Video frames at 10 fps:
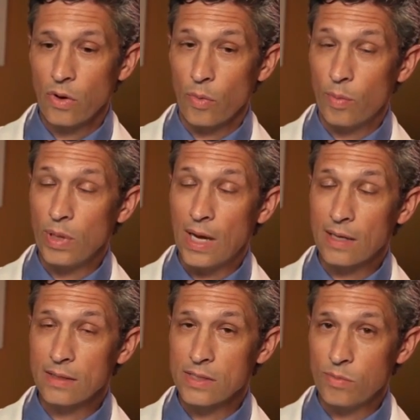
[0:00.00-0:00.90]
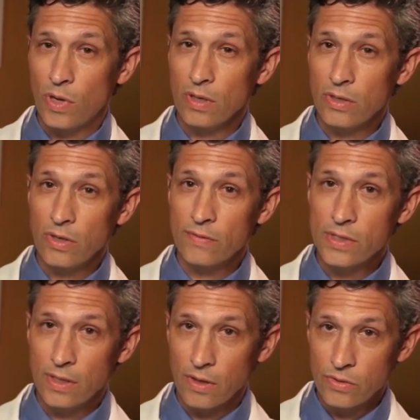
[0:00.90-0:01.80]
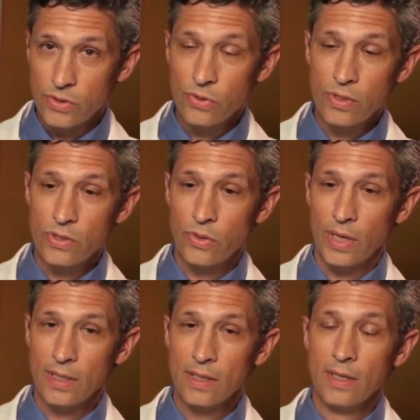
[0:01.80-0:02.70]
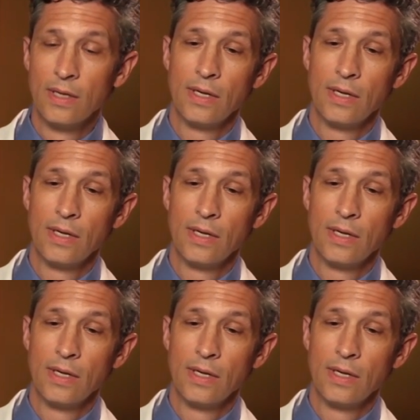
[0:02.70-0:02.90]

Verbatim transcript: or we'll block the small nerves that go to the joint